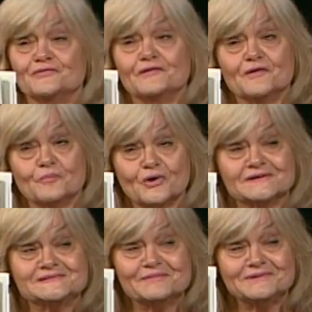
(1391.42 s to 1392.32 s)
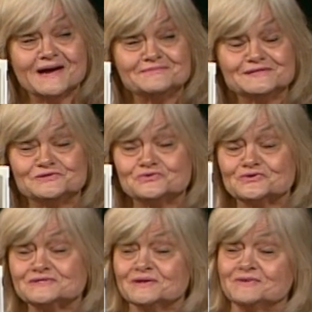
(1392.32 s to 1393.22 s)
than their boss. Sometimes it's
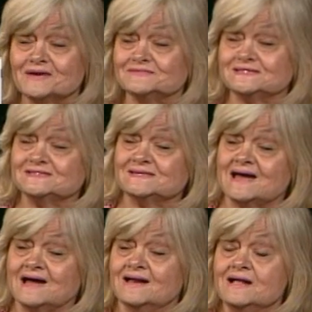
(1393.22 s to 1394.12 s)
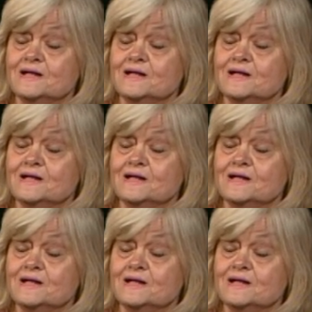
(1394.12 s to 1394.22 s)
true, sometimes it's not.